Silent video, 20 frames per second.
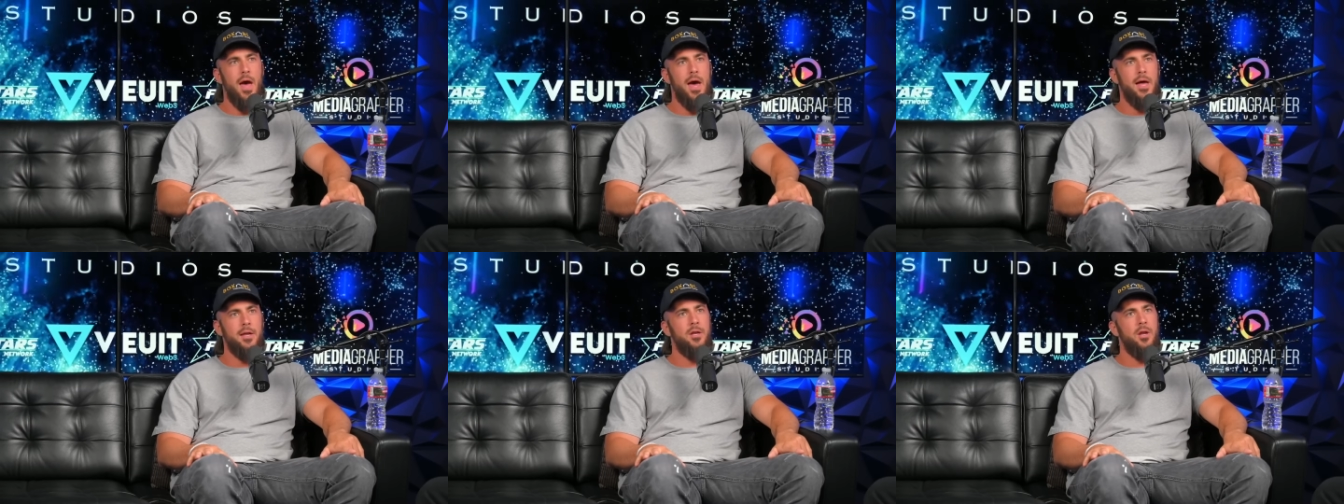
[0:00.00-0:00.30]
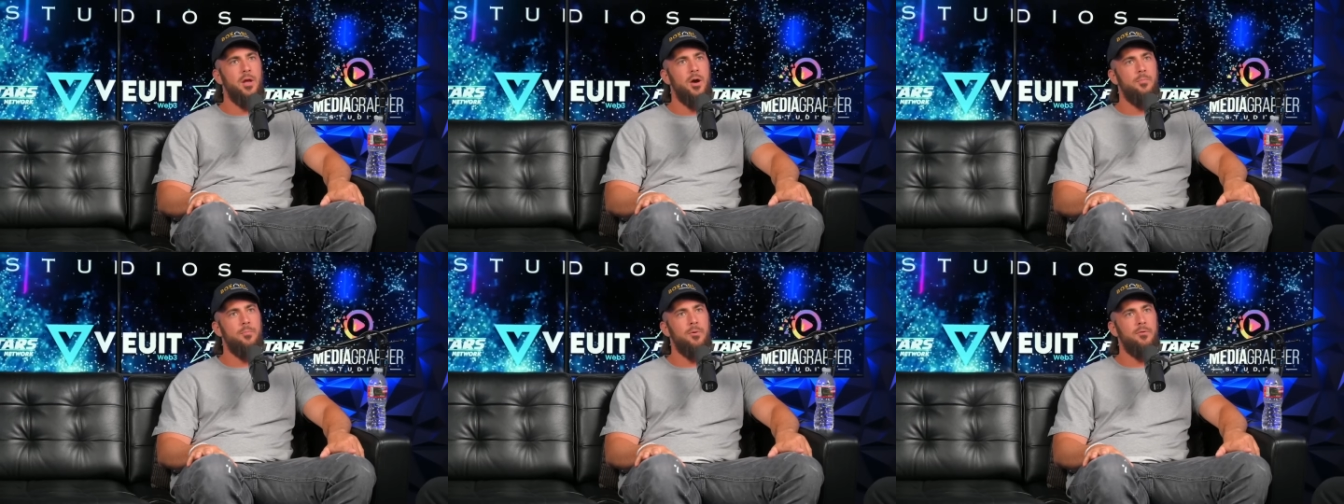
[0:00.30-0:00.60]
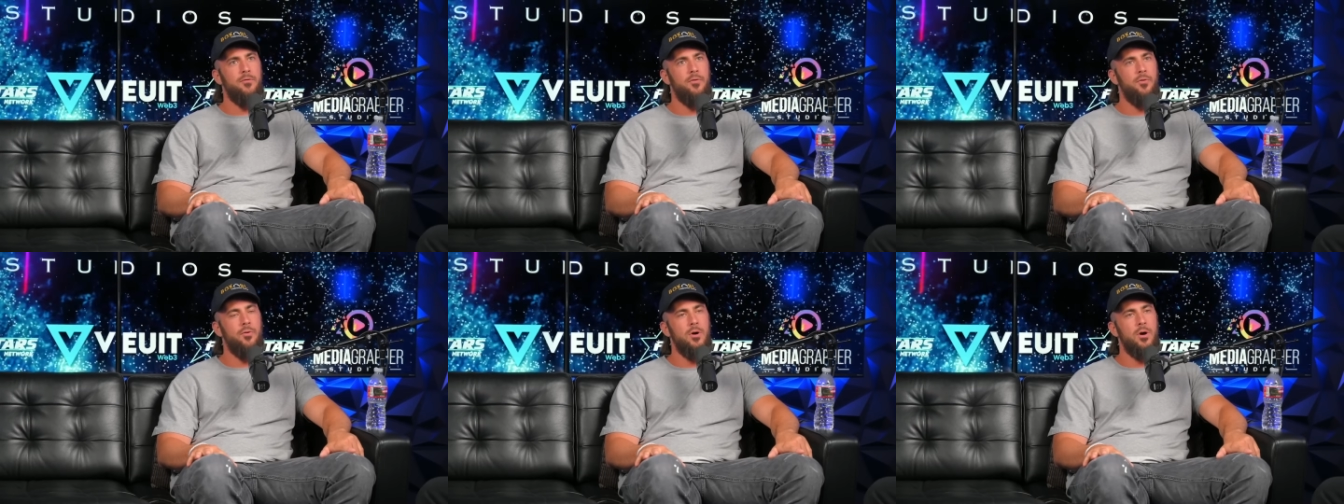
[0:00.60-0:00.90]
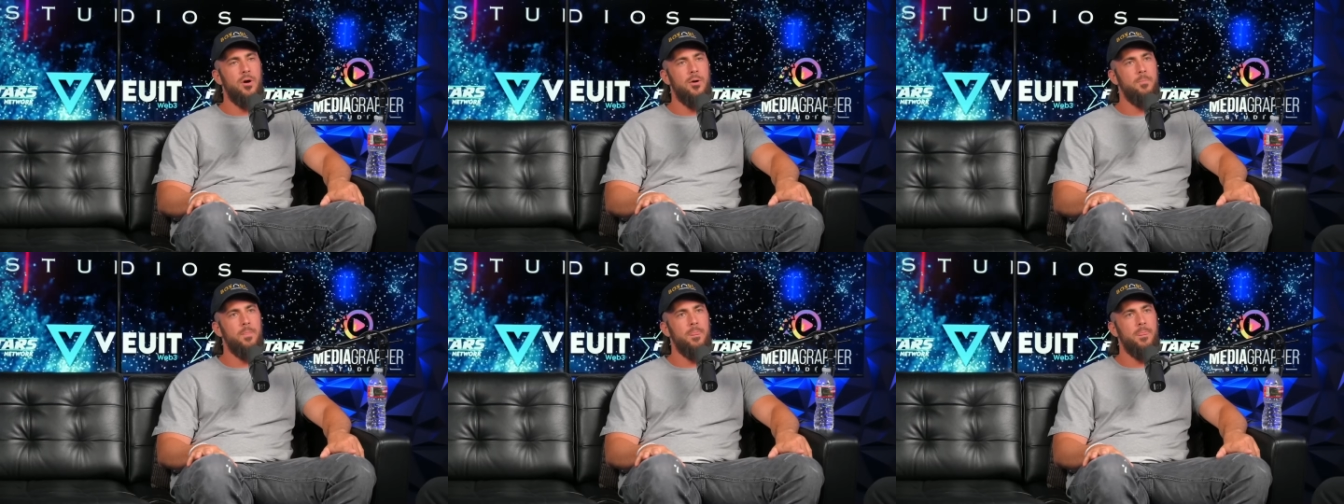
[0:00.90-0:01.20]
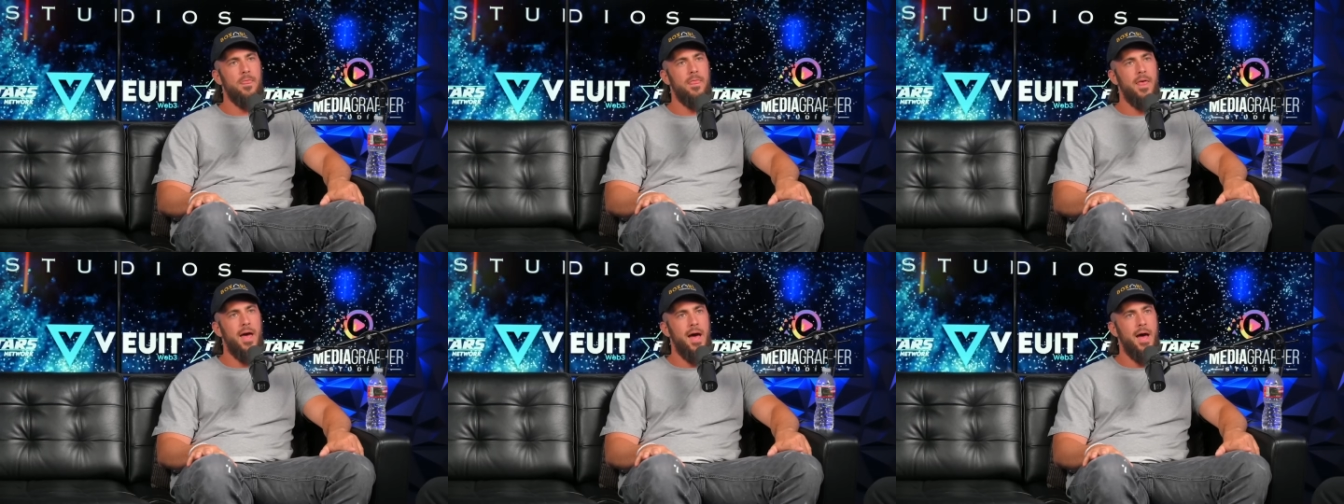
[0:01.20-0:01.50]
And you know, before
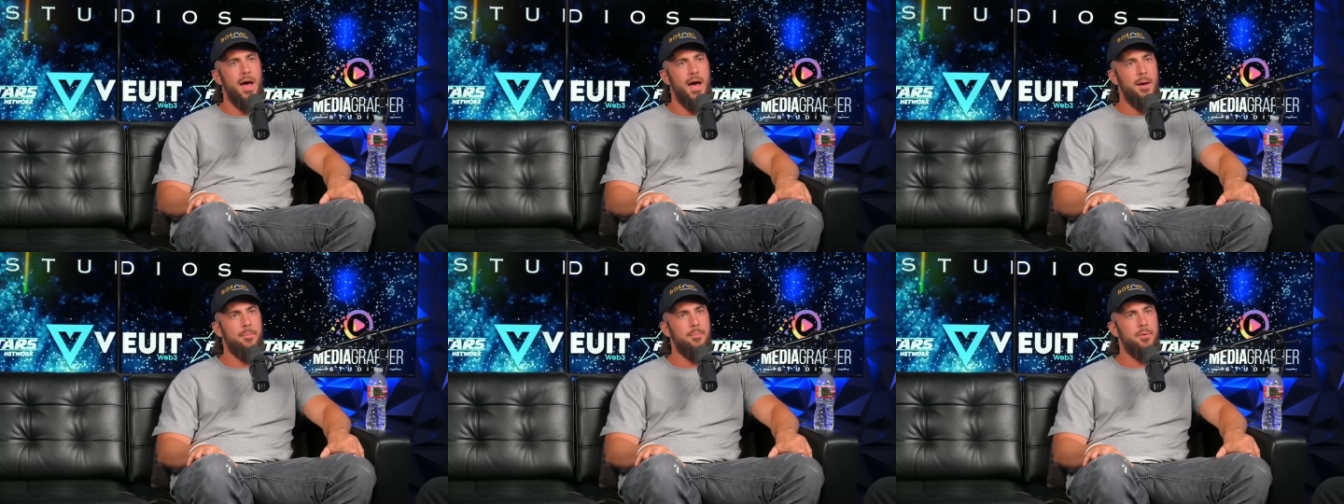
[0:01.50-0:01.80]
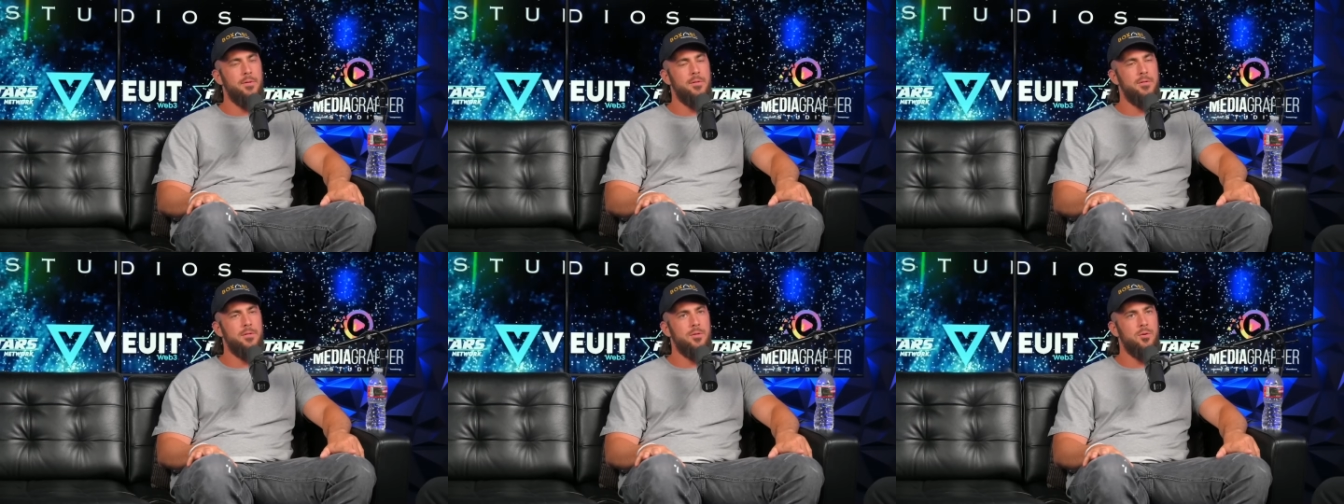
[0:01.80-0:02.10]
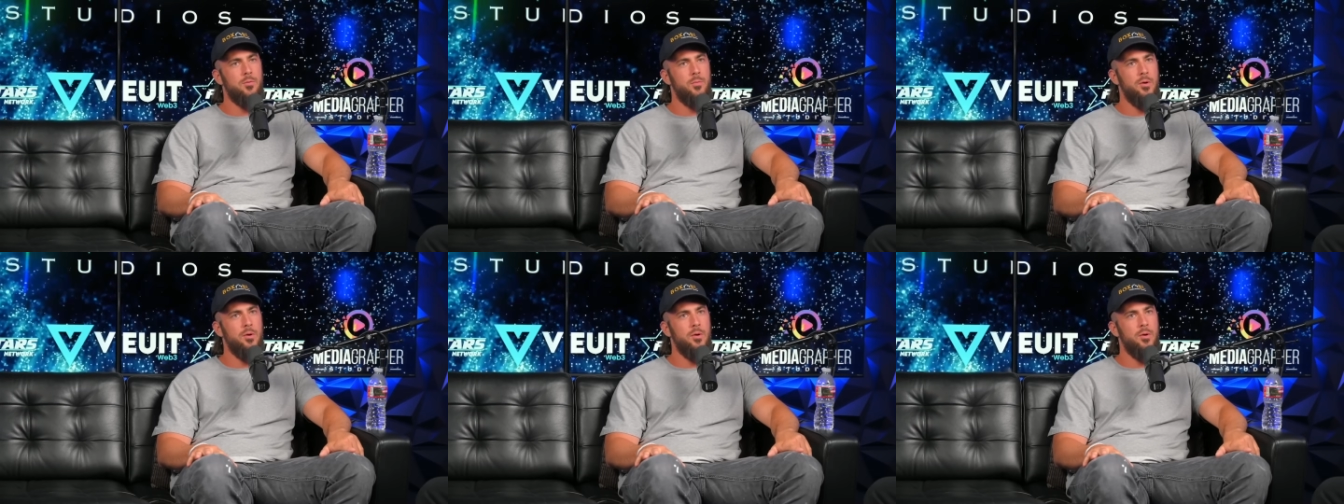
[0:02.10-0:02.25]
that happened,